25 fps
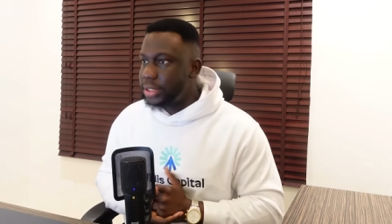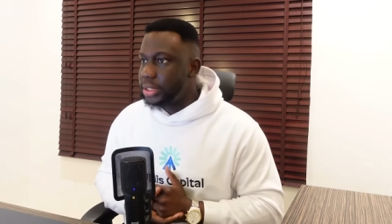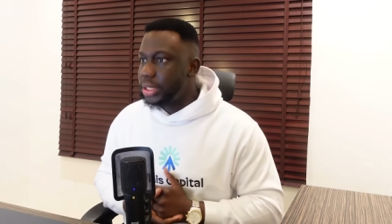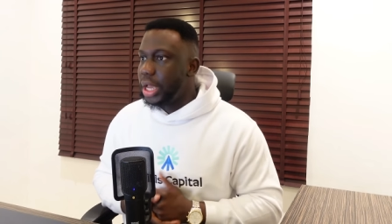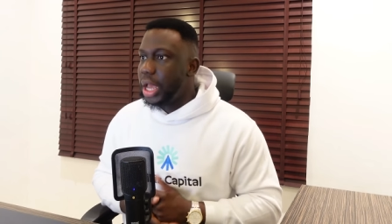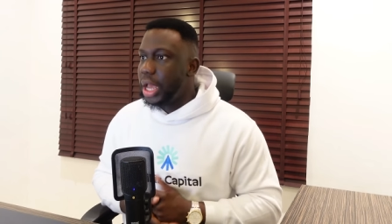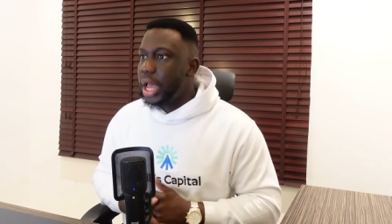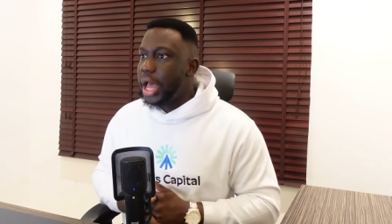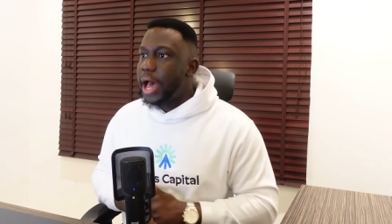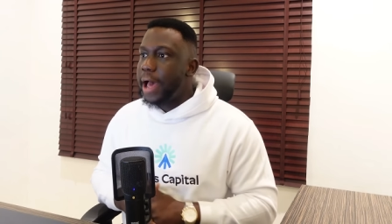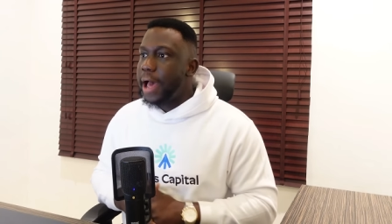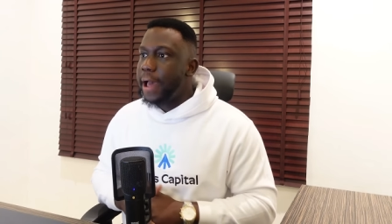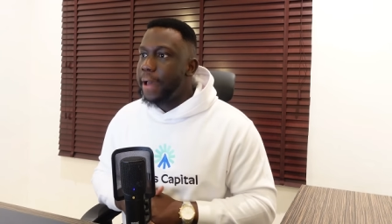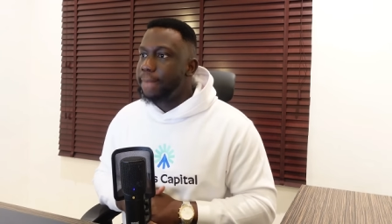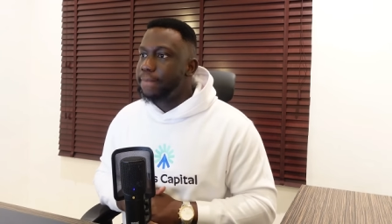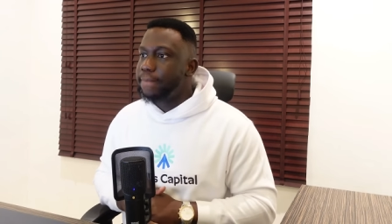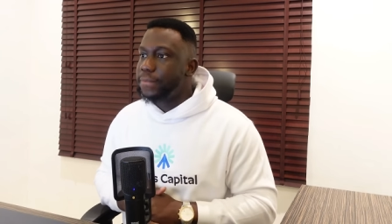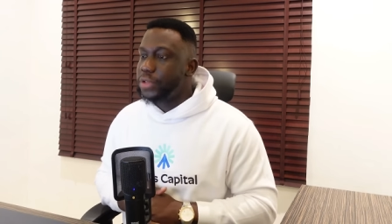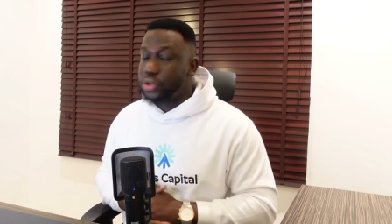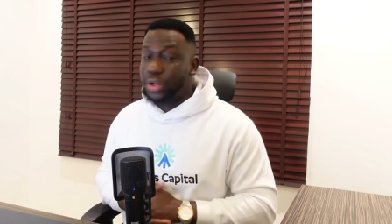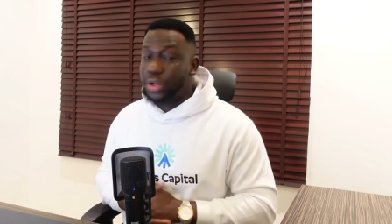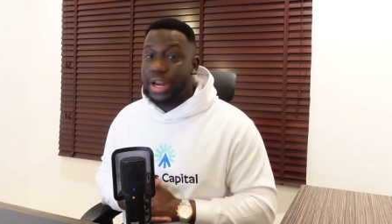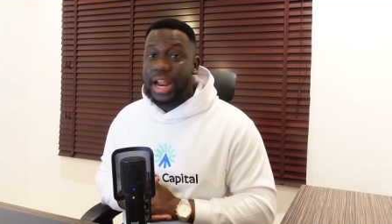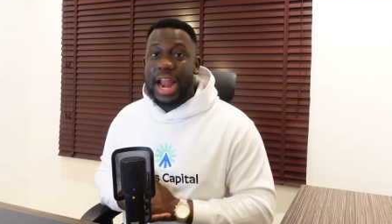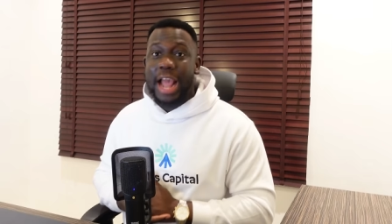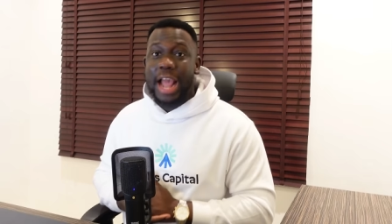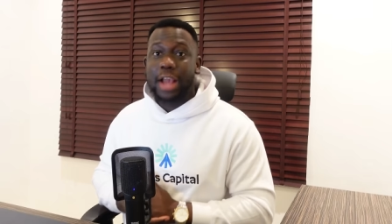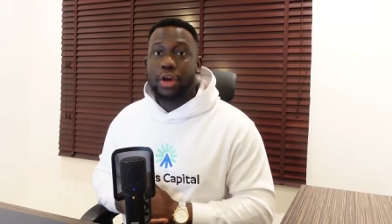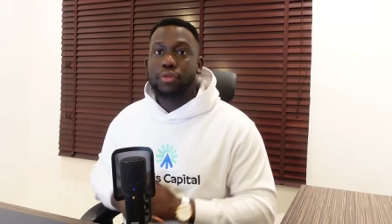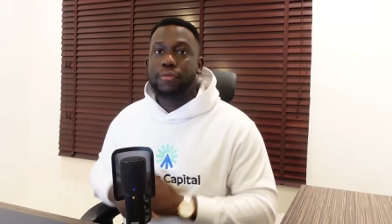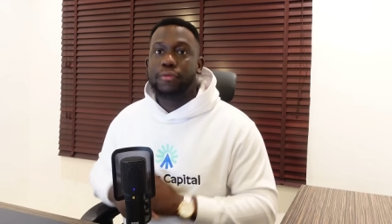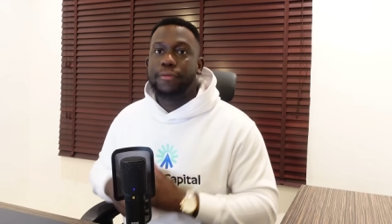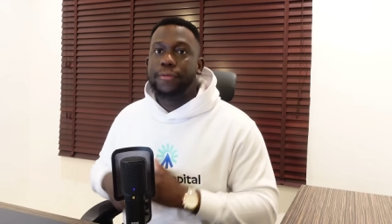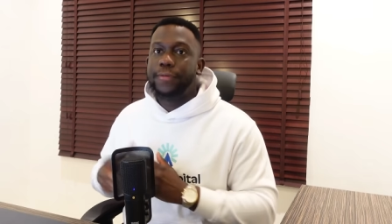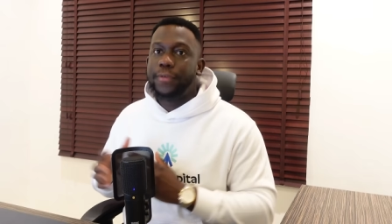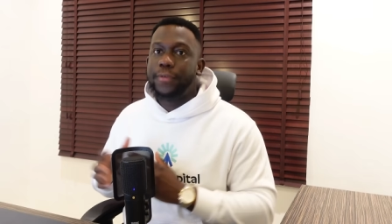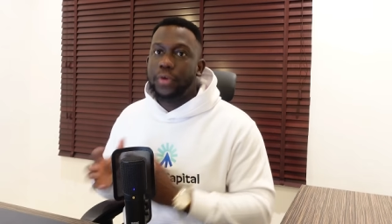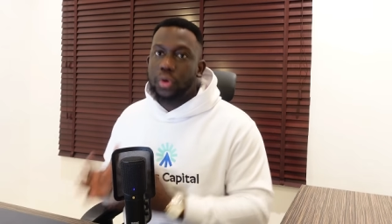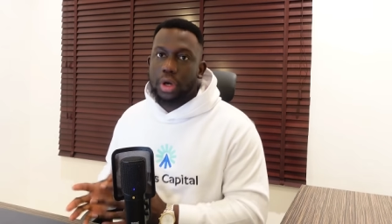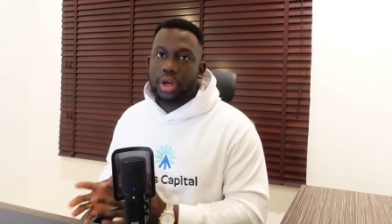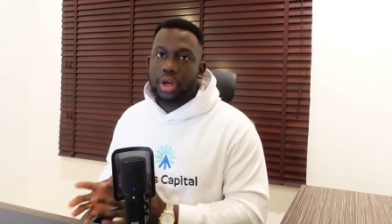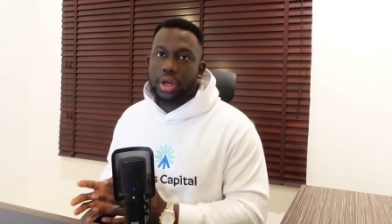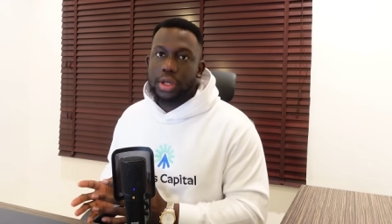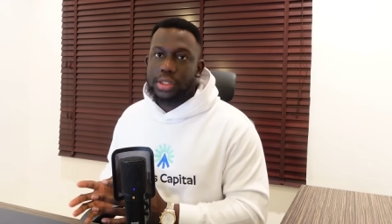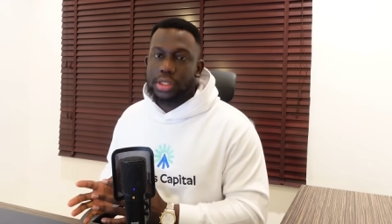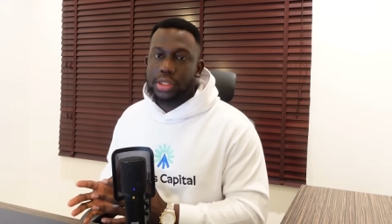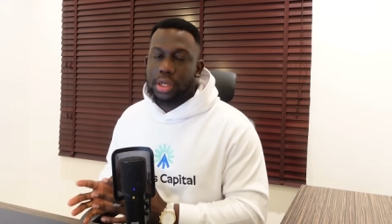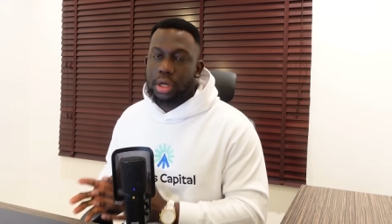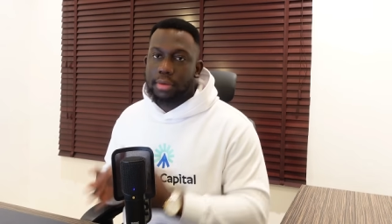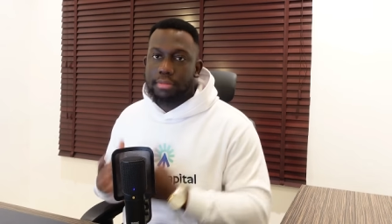so that I could
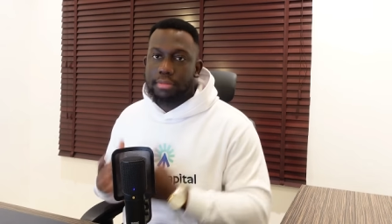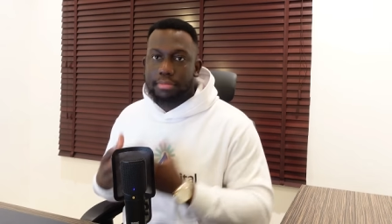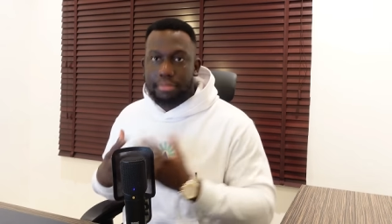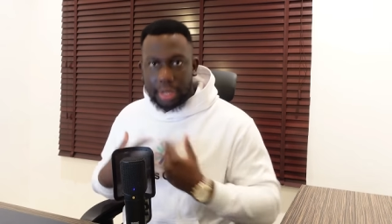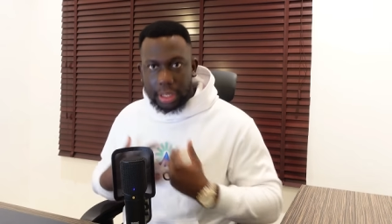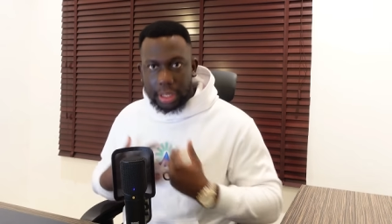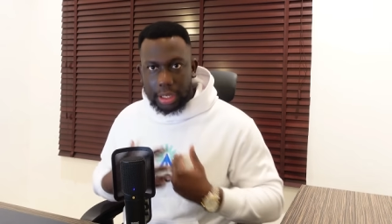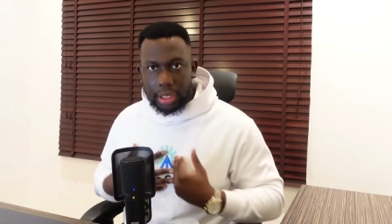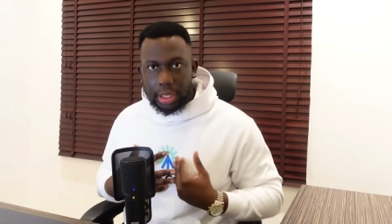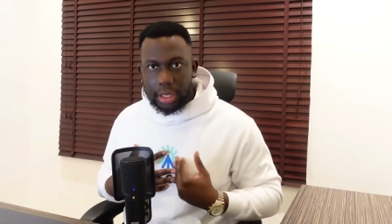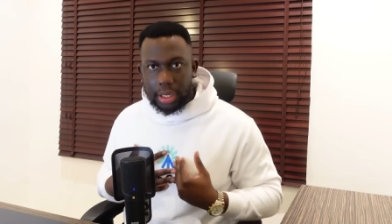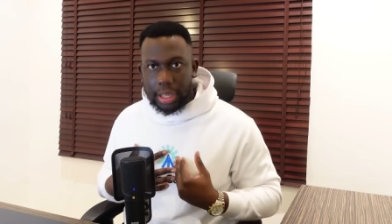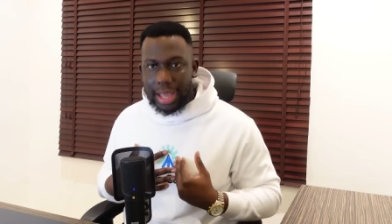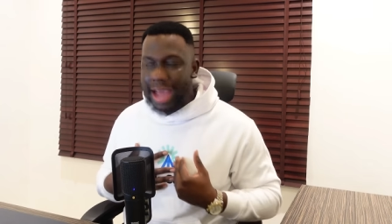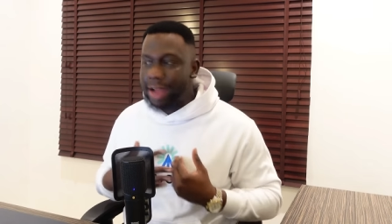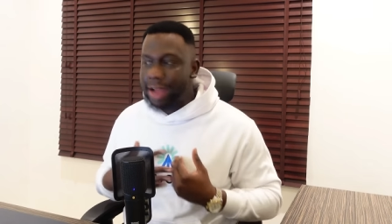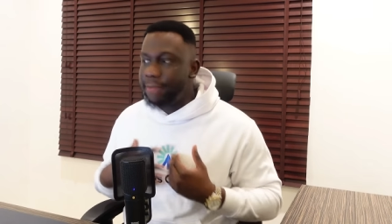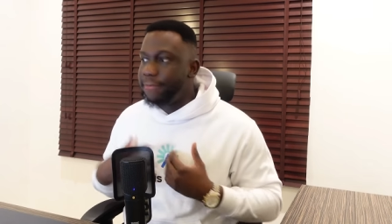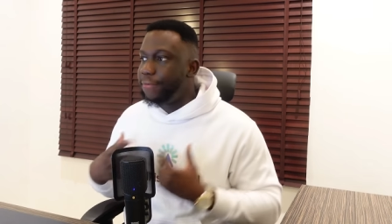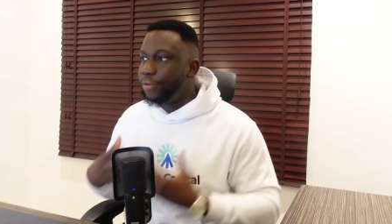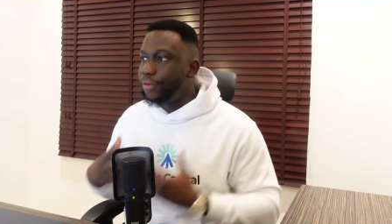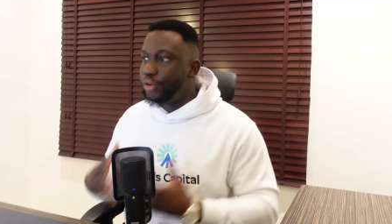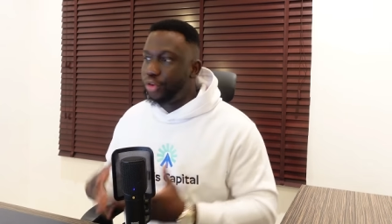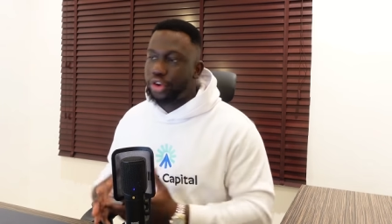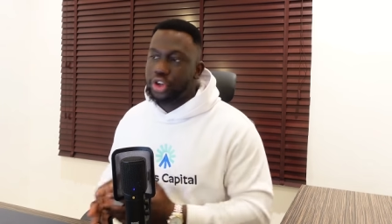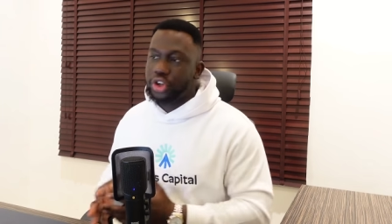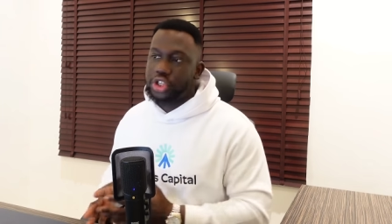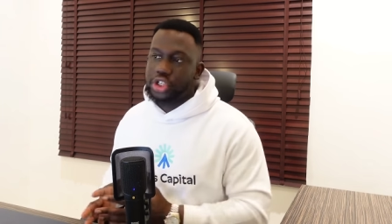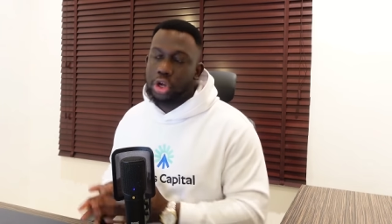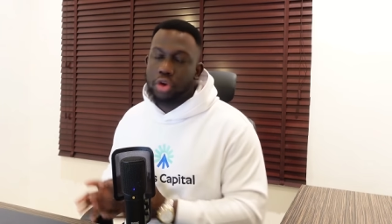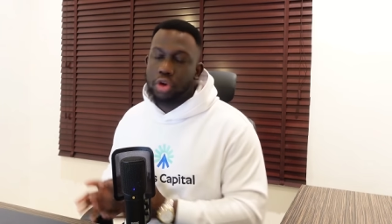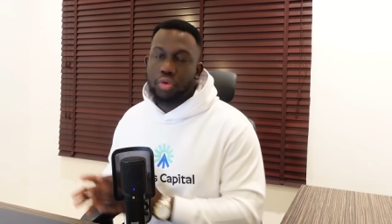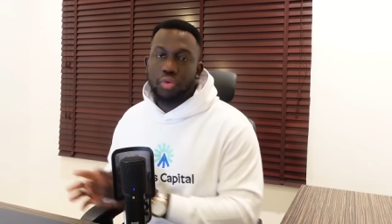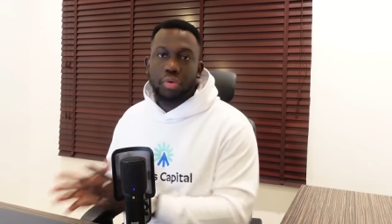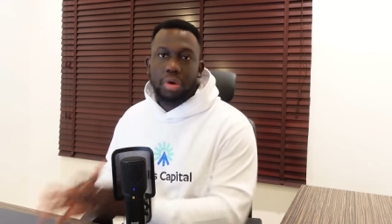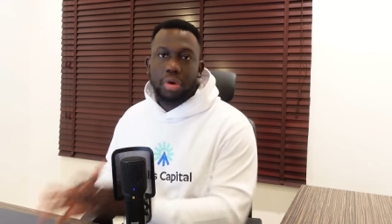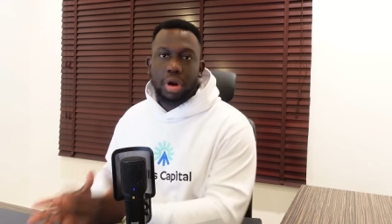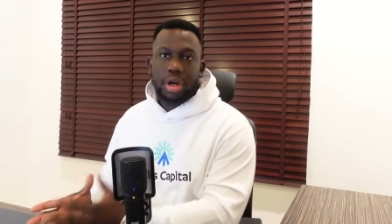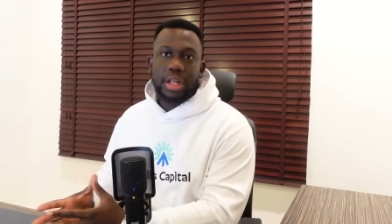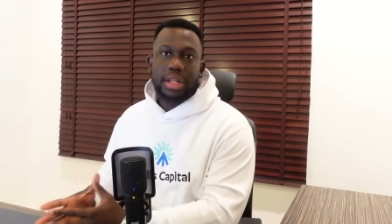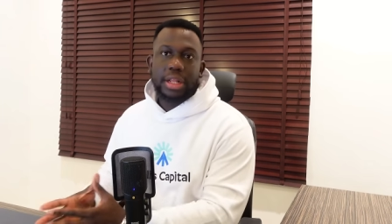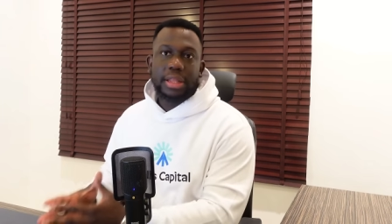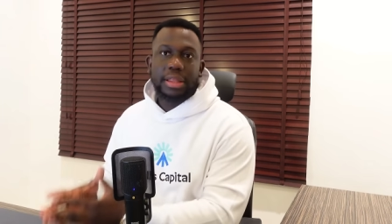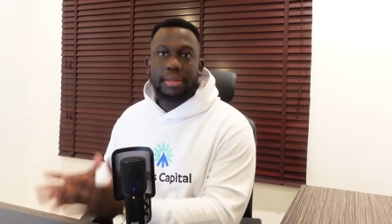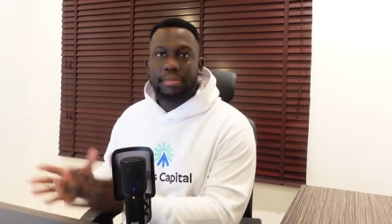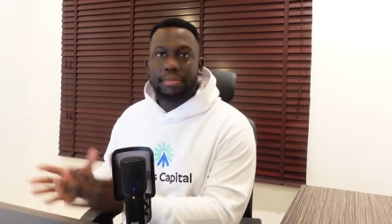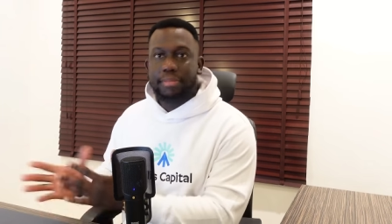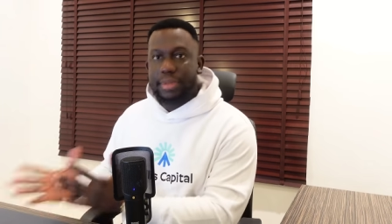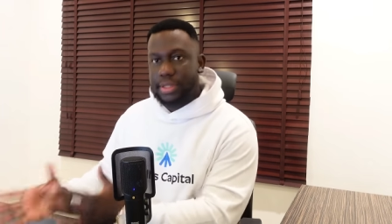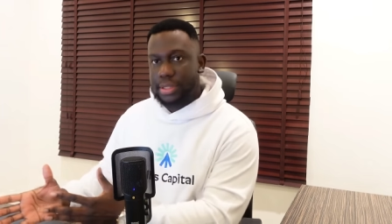focus on me and focus on
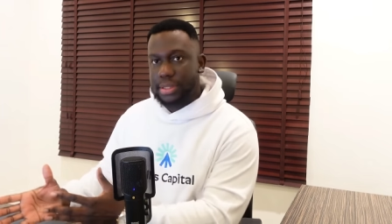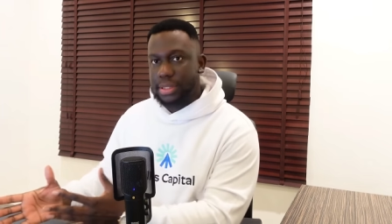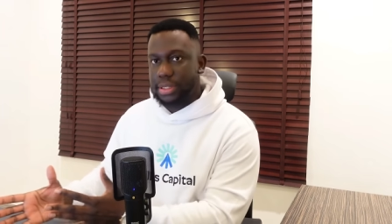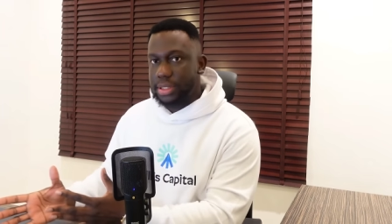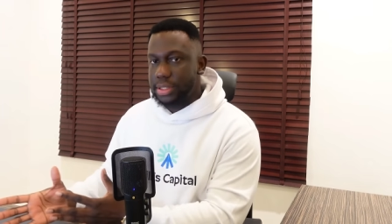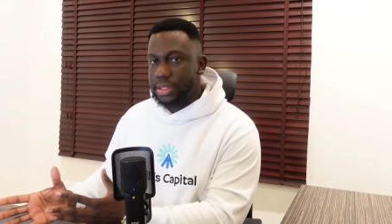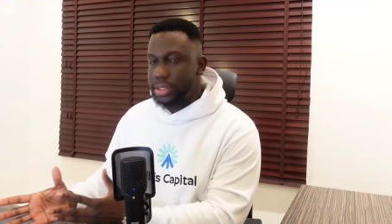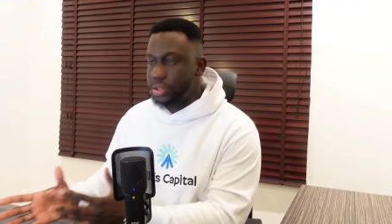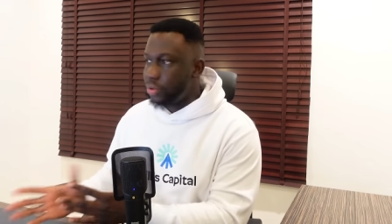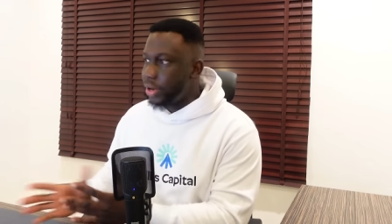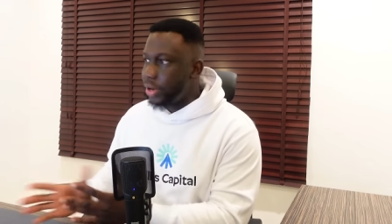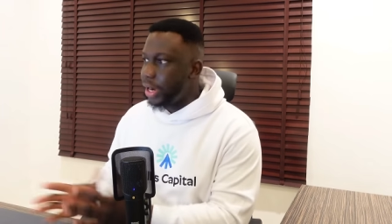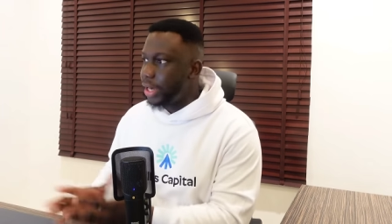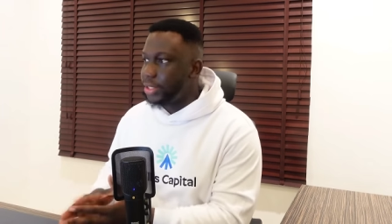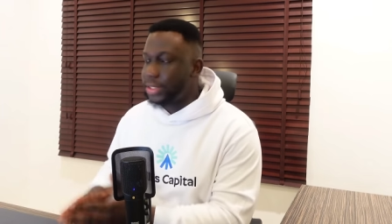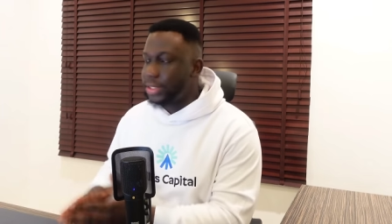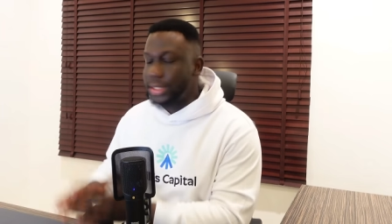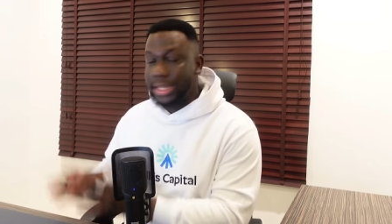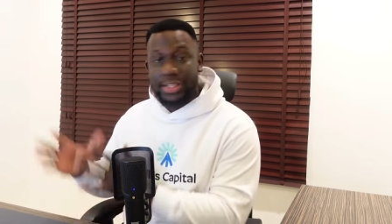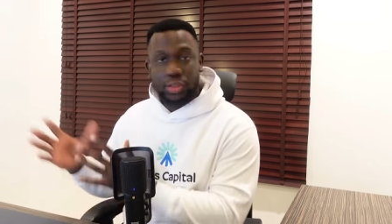running the business, right?